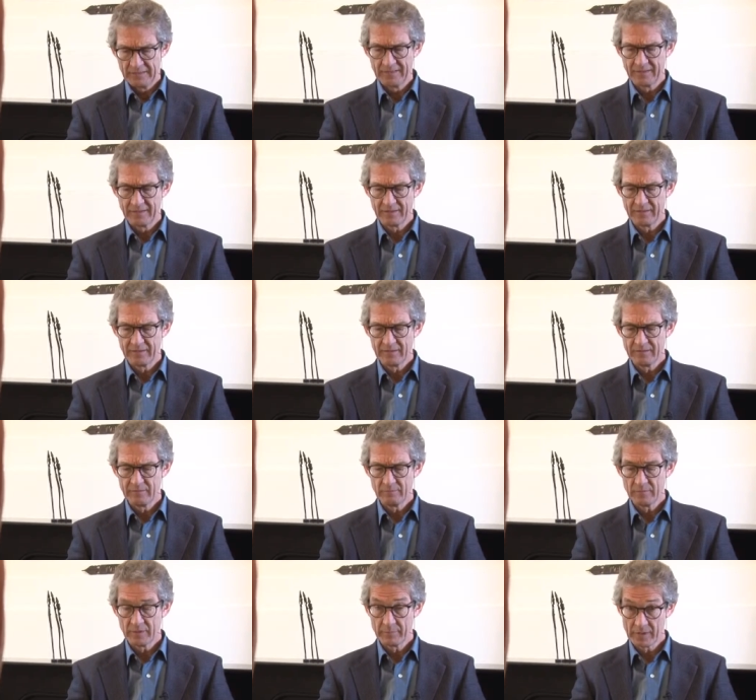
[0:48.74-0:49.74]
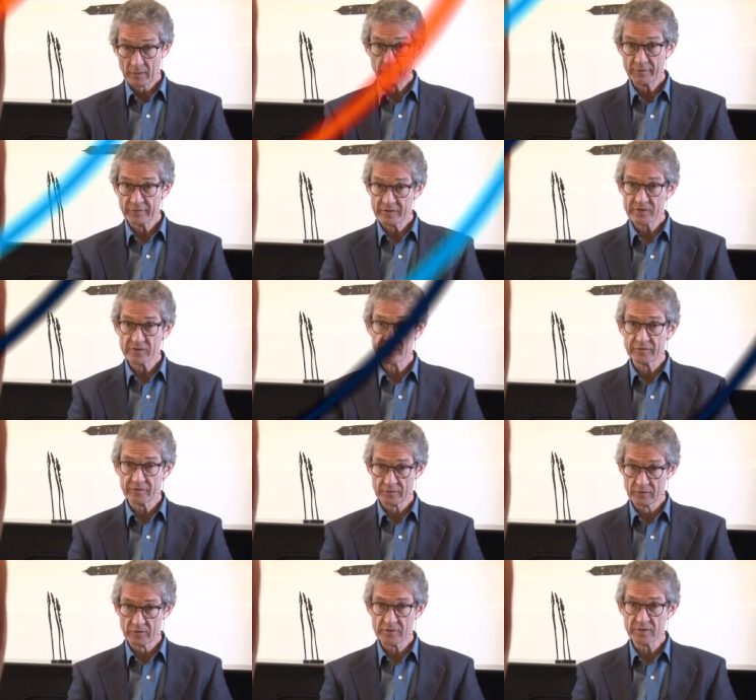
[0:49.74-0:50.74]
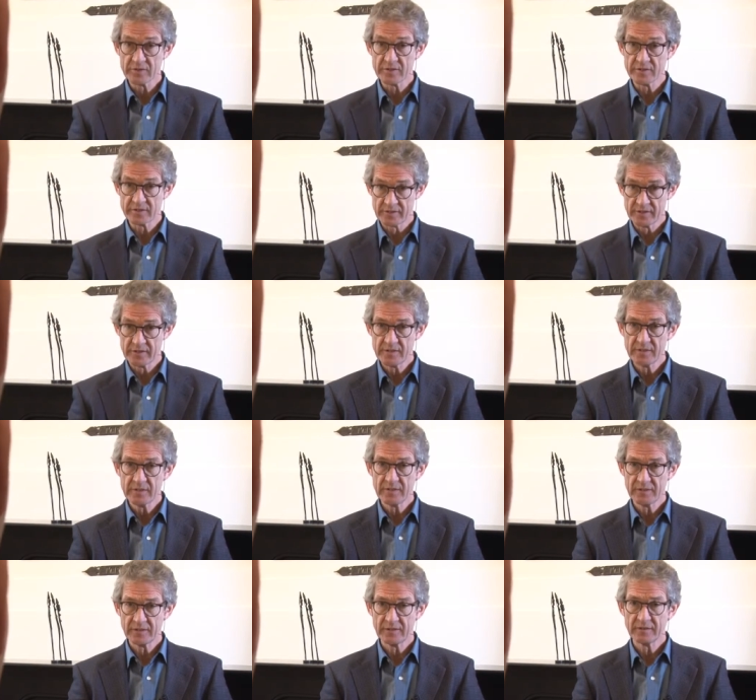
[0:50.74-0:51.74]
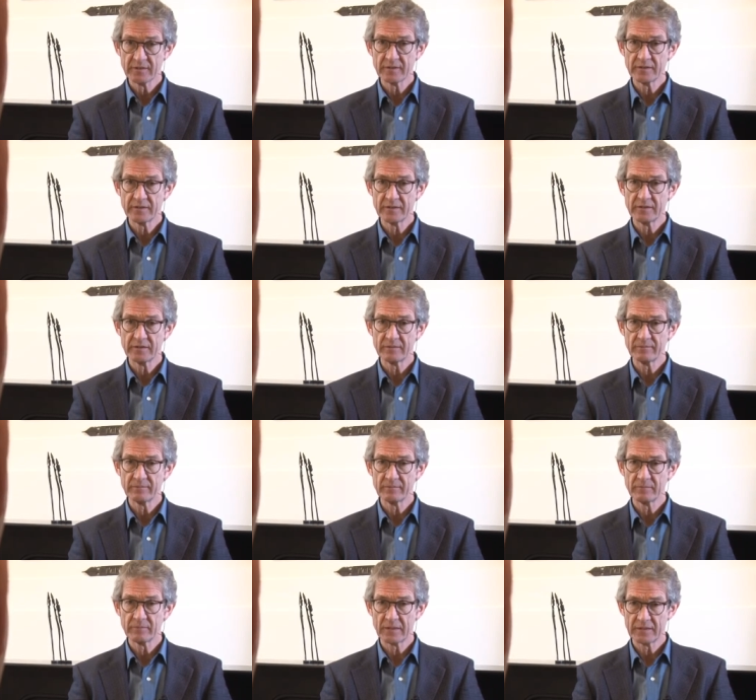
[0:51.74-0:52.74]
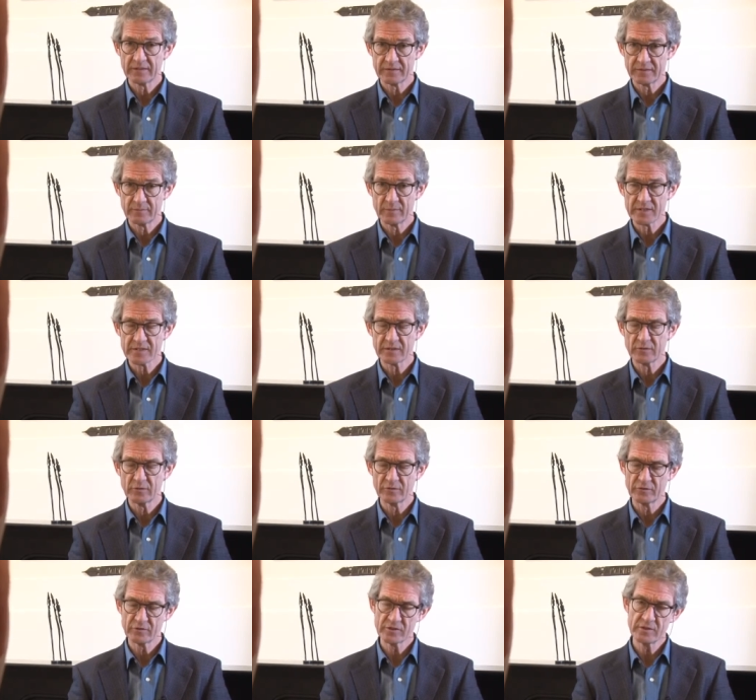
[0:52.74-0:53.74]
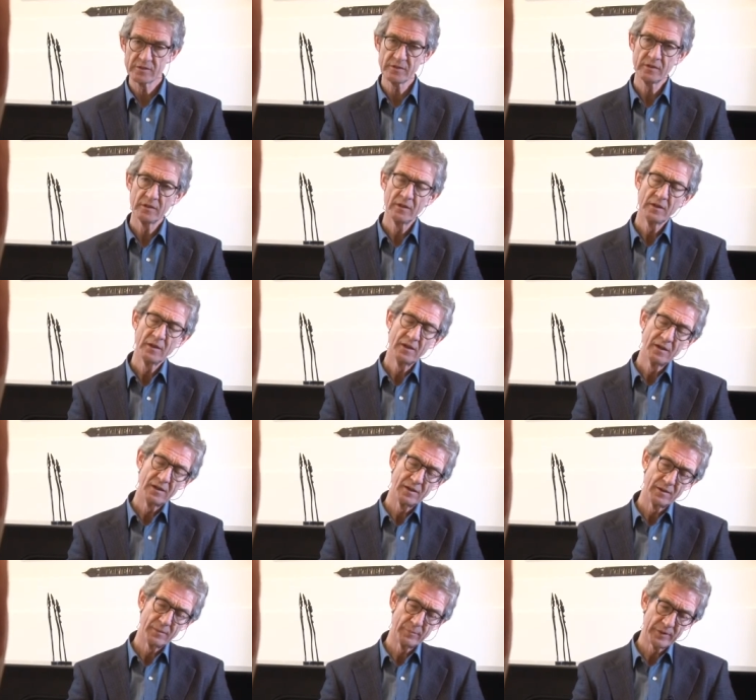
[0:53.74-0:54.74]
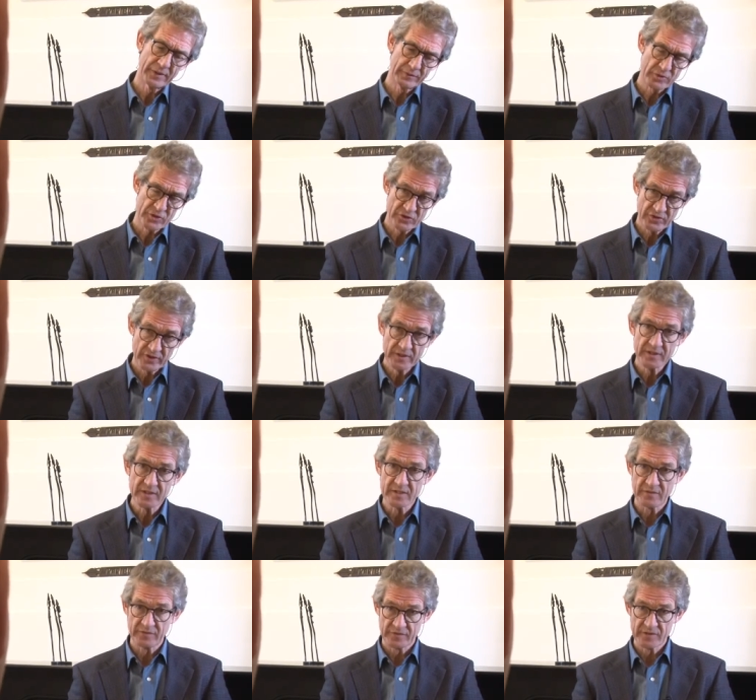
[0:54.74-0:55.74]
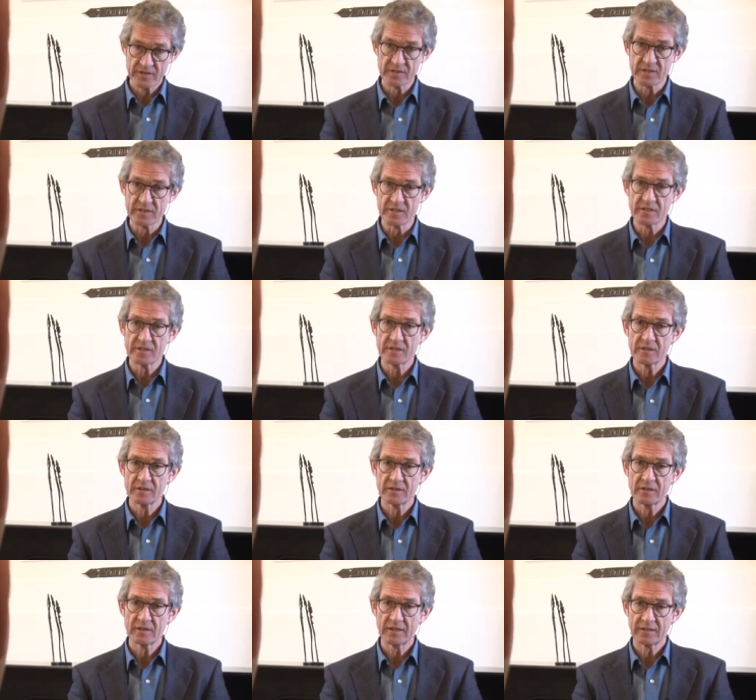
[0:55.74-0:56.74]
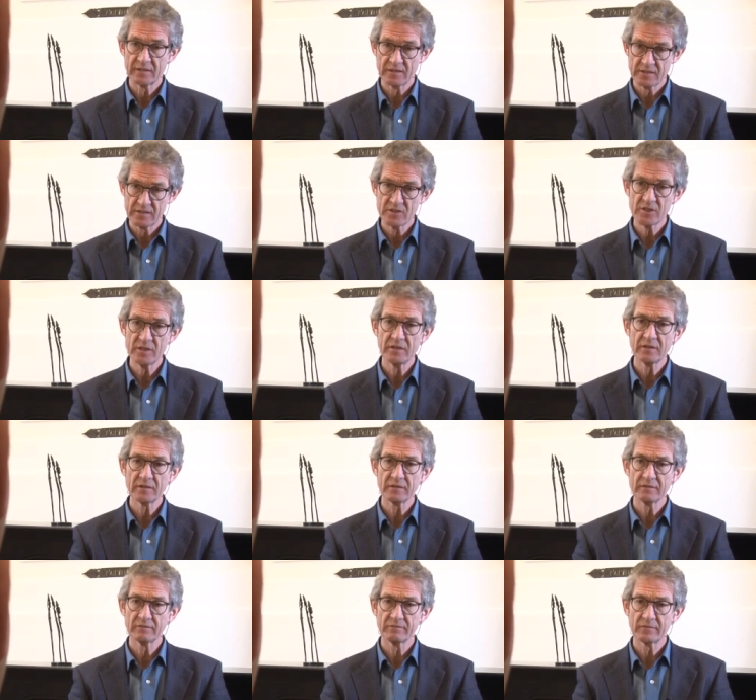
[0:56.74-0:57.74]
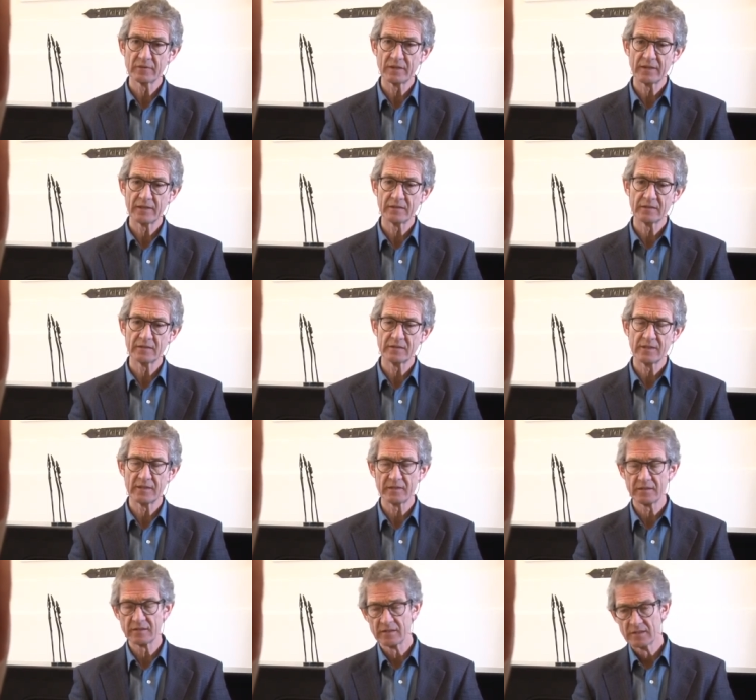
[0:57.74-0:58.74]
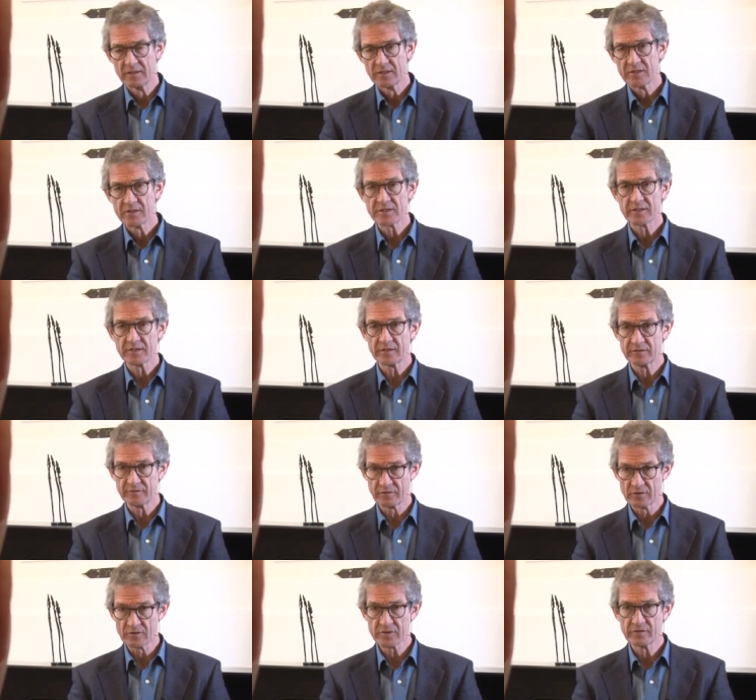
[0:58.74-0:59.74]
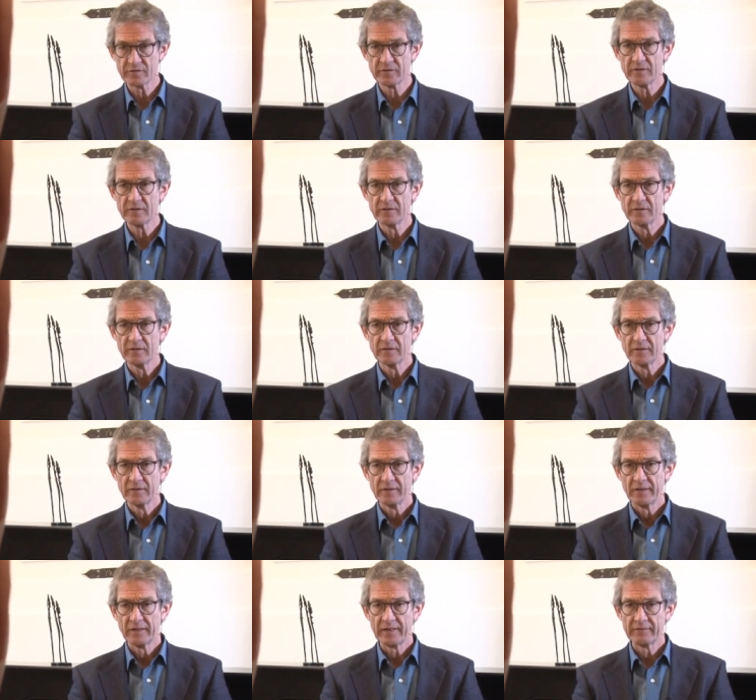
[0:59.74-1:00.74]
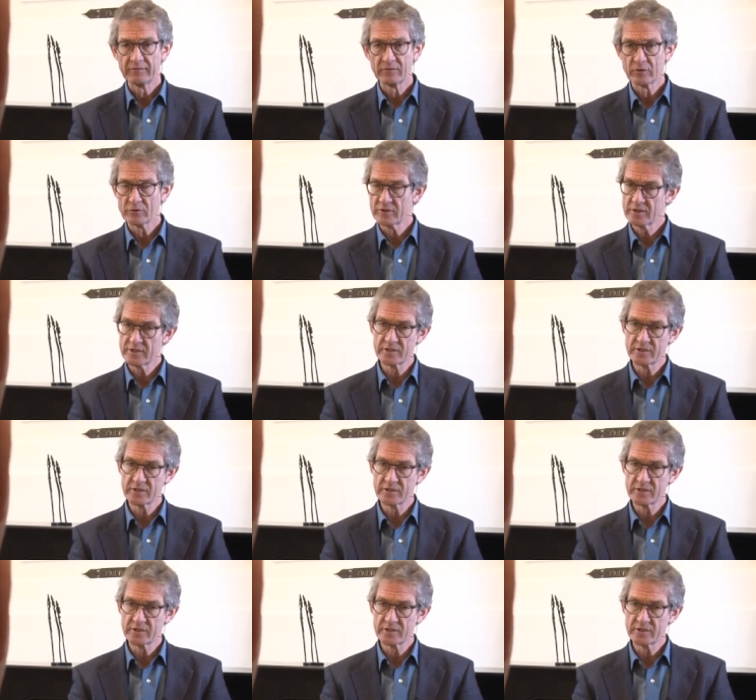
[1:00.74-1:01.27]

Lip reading: Yeah, I'm now Professor of Technology and Society here at Maastricht University, but I was trained as a physicist and an engineer and then studied philosophy and wrote a